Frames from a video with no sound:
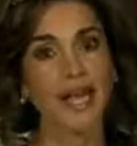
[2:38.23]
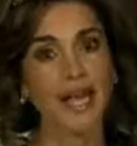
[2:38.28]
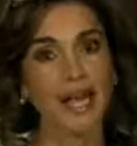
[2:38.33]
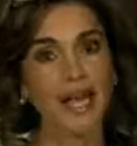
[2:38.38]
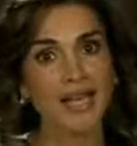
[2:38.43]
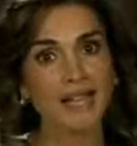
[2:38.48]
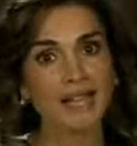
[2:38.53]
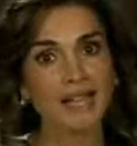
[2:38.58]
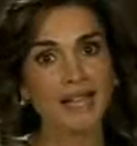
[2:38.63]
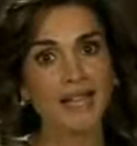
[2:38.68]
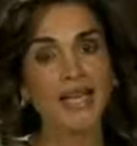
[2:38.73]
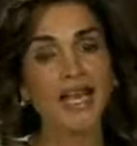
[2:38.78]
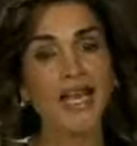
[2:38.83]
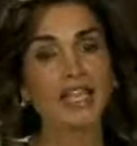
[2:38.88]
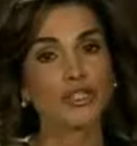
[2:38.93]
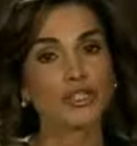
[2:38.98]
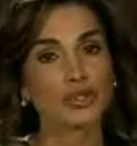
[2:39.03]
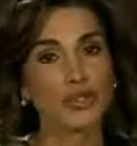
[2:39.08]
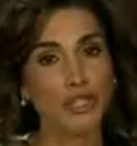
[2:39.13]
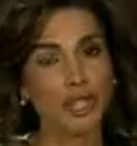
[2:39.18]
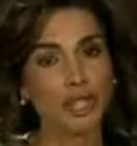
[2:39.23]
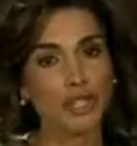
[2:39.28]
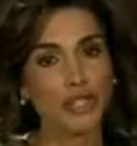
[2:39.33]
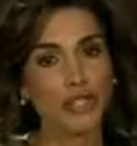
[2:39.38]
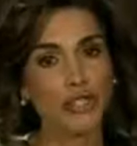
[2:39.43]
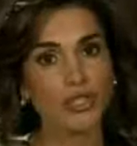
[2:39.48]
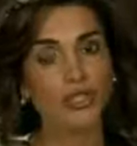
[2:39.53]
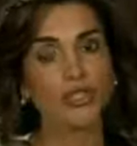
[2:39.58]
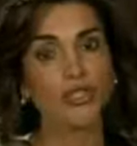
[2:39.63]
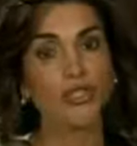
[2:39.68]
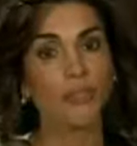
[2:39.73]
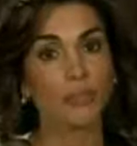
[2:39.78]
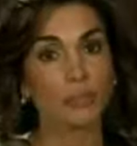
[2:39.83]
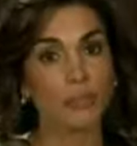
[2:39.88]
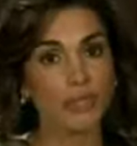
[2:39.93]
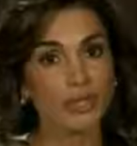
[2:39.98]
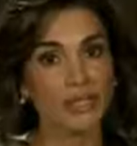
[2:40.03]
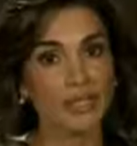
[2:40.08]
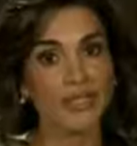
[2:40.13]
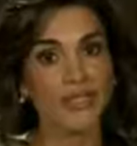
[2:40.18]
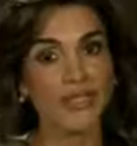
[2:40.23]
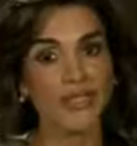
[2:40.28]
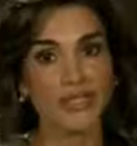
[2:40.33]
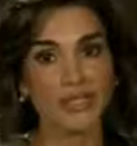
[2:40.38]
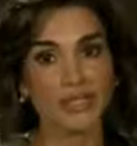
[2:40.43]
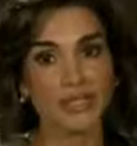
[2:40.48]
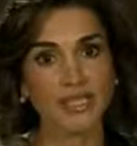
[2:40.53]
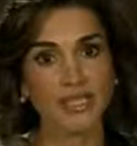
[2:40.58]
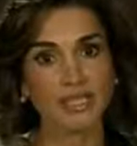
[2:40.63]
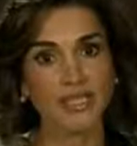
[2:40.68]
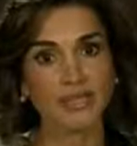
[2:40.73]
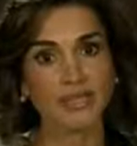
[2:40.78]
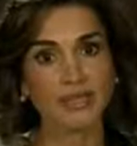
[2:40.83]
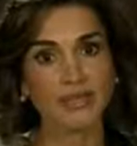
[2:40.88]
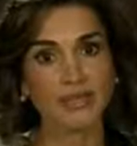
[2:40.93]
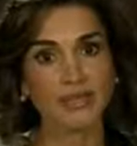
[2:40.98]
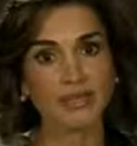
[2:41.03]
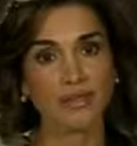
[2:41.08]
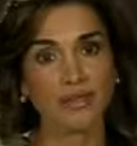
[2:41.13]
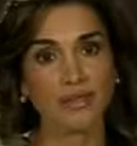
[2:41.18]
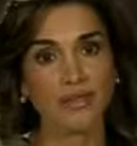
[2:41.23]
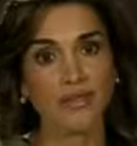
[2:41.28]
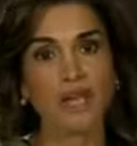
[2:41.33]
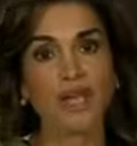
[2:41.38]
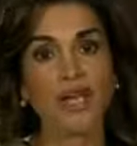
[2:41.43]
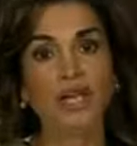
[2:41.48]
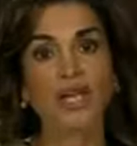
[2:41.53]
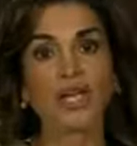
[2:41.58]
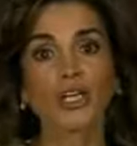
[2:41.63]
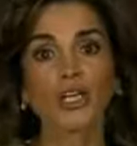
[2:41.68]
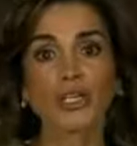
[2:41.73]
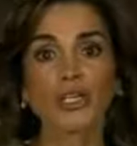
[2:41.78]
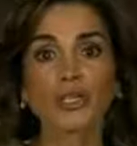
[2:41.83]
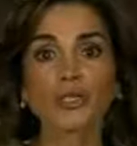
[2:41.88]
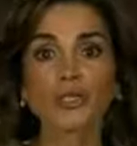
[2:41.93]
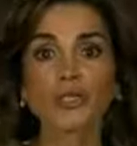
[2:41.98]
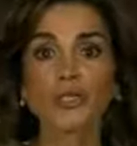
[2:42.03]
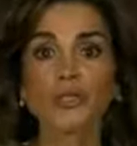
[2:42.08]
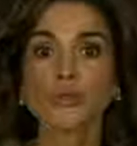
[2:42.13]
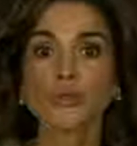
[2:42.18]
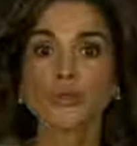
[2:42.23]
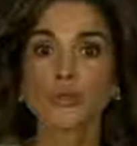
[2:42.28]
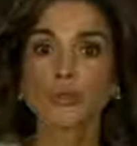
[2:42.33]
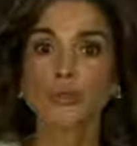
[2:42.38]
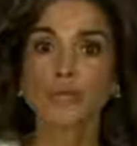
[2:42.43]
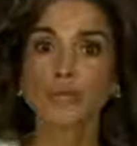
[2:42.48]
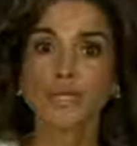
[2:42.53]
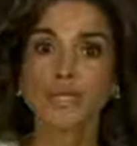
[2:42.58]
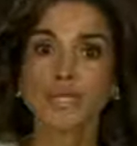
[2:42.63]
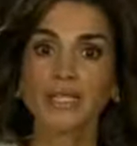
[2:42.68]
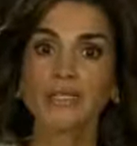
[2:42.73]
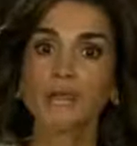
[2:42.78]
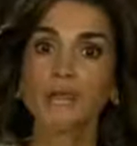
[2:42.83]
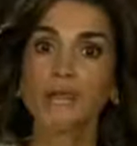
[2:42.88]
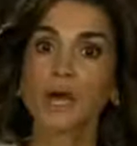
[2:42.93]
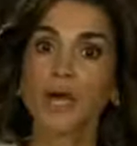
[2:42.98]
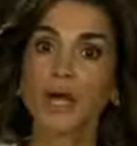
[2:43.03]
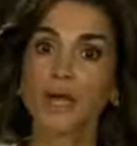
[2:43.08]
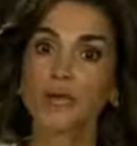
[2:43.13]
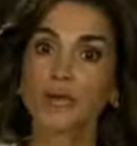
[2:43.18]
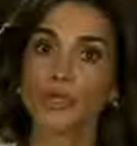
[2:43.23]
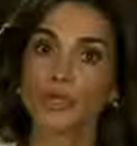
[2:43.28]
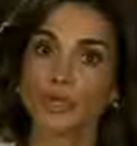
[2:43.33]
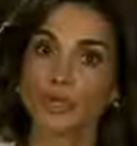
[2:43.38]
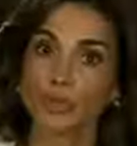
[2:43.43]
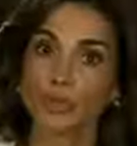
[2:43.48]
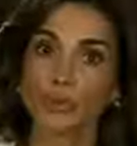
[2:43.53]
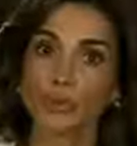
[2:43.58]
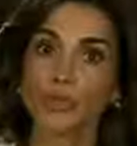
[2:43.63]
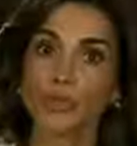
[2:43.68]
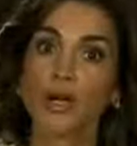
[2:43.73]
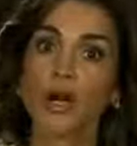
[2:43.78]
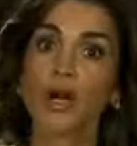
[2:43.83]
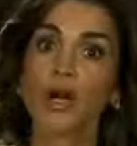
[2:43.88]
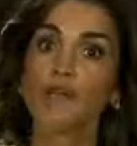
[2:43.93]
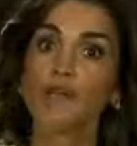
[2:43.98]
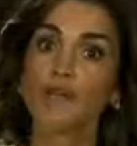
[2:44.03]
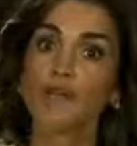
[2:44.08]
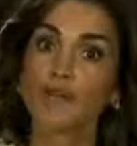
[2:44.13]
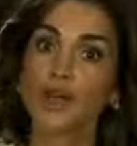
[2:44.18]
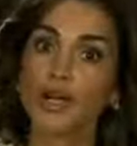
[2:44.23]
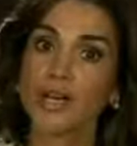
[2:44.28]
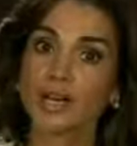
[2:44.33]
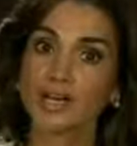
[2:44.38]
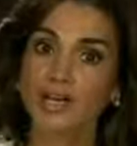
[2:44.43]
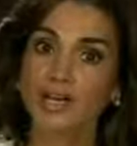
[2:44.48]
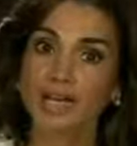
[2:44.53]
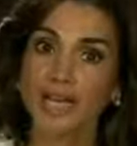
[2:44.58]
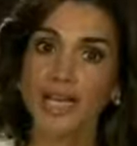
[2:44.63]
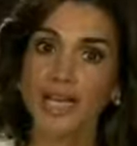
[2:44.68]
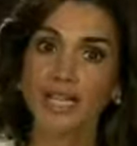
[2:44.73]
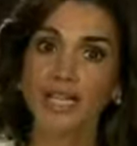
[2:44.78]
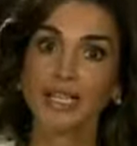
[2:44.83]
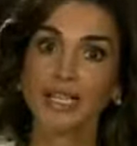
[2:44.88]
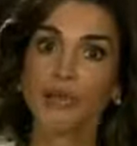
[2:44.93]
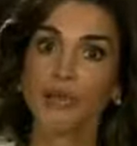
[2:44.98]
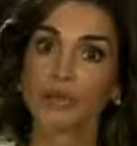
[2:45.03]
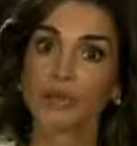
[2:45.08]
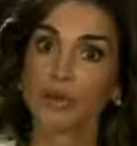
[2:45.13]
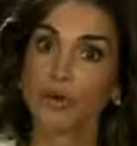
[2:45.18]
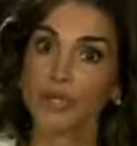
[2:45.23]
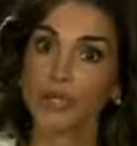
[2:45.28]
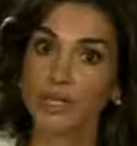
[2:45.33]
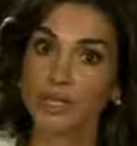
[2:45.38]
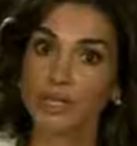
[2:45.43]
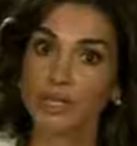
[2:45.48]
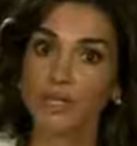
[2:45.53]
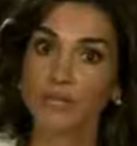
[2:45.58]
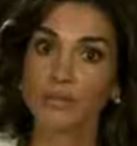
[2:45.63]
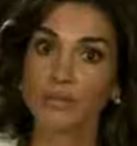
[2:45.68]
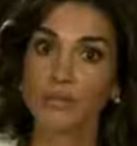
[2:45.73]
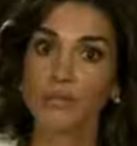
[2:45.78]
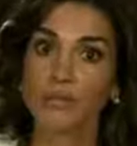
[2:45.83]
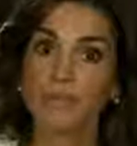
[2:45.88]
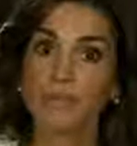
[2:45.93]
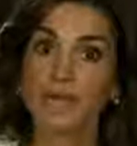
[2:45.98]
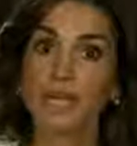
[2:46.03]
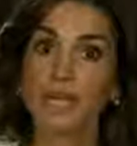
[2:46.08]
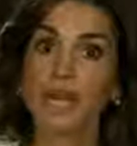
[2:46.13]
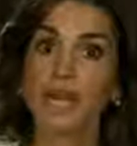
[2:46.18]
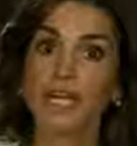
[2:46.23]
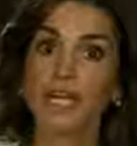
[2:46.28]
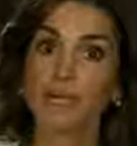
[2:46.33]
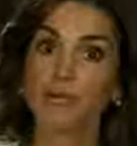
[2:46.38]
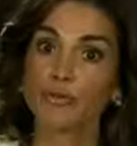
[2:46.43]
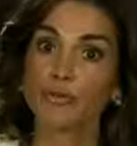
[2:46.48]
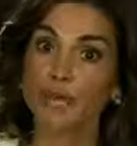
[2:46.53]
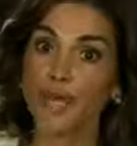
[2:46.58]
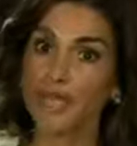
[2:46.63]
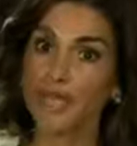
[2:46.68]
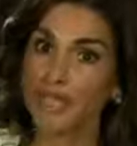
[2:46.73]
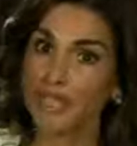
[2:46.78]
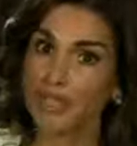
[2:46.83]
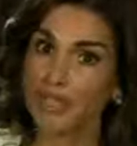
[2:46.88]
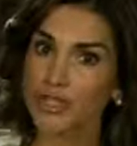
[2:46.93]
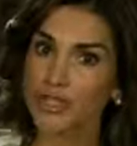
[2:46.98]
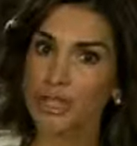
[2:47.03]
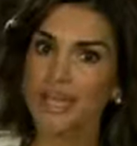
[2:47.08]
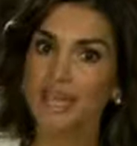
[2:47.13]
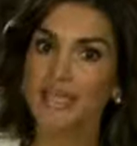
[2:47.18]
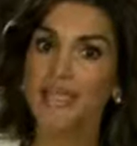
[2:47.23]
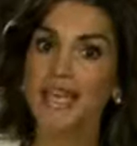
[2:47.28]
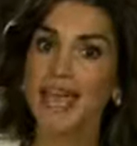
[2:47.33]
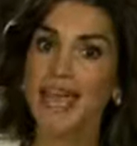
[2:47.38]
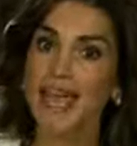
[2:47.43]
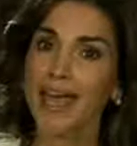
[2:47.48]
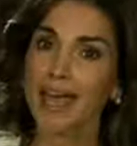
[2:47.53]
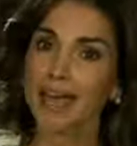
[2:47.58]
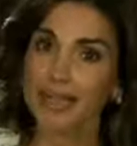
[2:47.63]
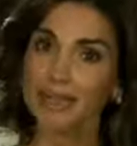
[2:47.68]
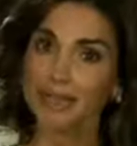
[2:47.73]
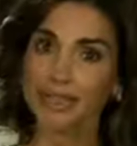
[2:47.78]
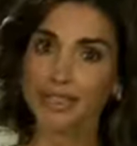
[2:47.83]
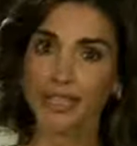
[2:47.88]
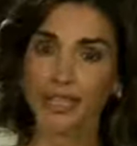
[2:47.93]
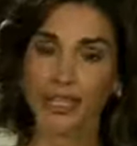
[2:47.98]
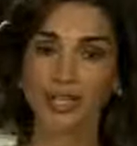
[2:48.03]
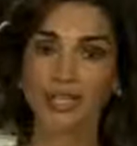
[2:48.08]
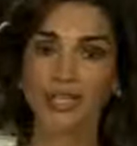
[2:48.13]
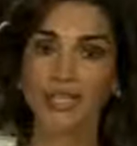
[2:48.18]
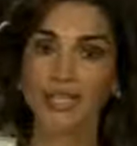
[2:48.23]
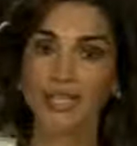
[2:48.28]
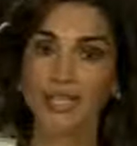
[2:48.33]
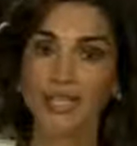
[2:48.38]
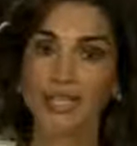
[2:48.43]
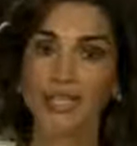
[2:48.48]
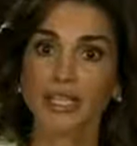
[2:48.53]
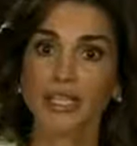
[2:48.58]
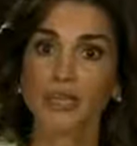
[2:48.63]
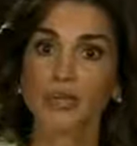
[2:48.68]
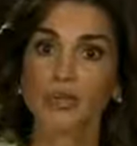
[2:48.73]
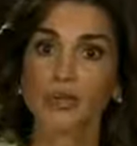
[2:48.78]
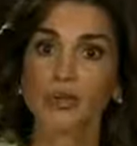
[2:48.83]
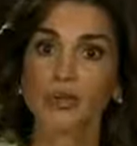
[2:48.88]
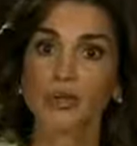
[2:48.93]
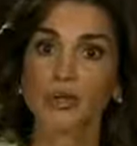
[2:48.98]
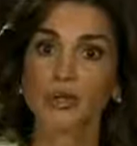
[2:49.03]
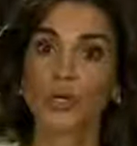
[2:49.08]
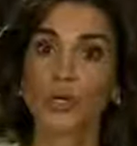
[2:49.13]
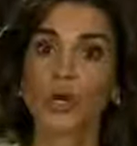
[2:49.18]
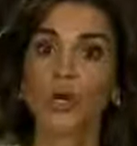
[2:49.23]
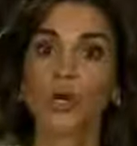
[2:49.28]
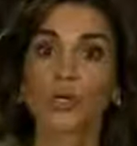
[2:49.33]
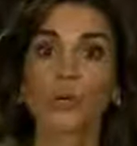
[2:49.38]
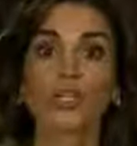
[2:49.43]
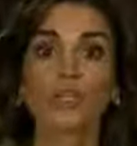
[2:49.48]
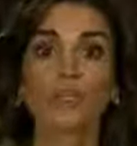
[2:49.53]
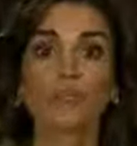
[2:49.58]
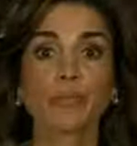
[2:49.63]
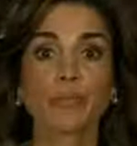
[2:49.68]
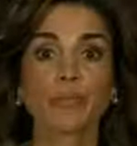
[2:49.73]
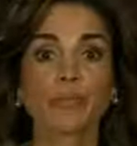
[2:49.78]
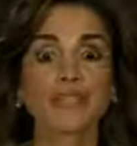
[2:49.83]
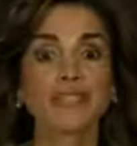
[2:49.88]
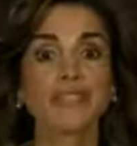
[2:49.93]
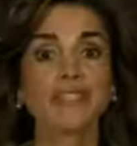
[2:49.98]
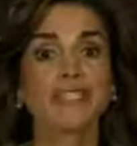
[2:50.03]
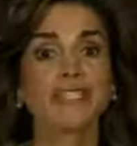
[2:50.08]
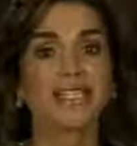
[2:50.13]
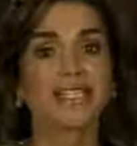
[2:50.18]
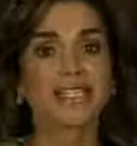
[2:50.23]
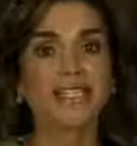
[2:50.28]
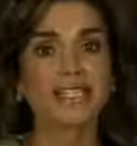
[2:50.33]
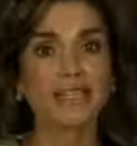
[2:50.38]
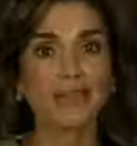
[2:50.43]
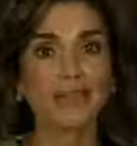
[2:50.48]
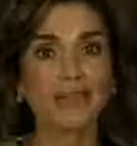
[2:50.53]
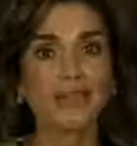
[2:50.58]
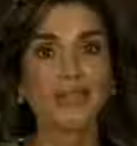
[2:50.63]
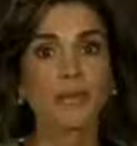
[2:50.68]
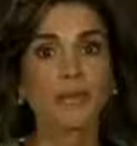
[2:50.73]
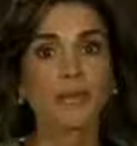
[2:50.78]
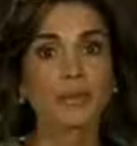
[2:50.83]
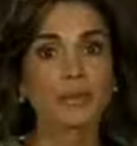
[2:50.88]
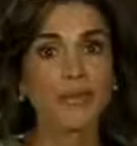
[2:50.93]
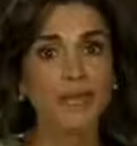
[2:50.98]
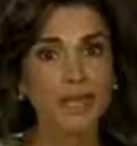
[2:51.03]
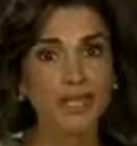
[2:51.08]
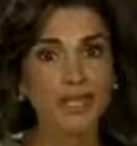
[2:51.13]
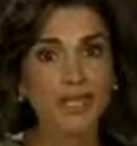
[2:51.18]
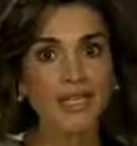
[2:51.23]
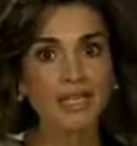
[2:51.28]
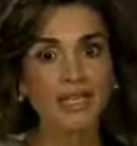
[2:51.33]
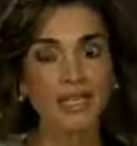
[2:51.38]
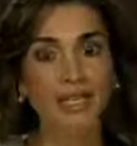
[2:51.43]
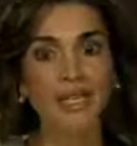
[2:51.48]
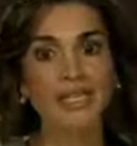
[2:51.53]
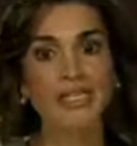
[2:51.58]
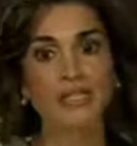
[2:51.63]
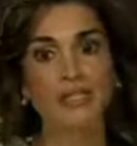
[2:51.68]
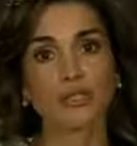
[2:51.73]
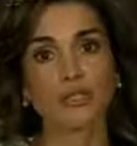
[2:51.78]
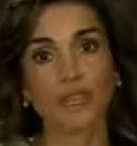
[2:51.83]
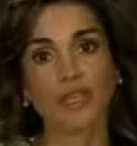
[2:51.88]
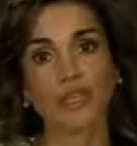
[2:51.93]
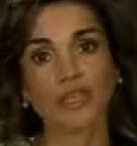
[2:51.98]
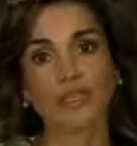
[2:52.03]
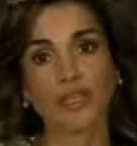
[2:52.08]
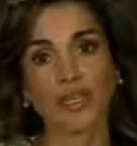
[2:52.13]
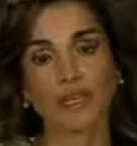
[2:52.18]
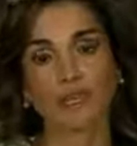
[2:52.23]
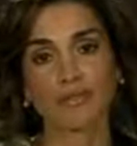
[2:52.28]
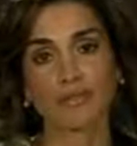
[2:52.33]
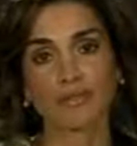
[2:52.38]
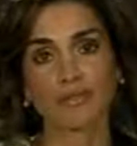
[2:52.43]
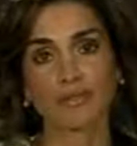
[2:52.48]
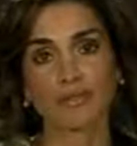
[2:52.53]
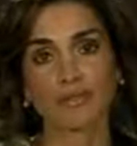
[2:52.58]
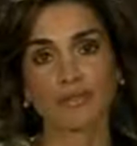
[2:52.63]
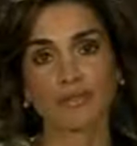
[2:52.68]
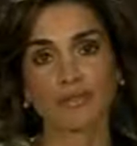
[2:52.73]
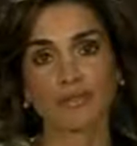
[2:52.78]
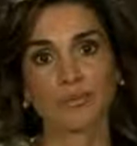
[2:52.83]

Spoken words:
And education beats disease. Girls who complete primary school are far less likely to fall ill. And if we had educated every child a decade ago, we'd have prevented 7 million cases of HIV.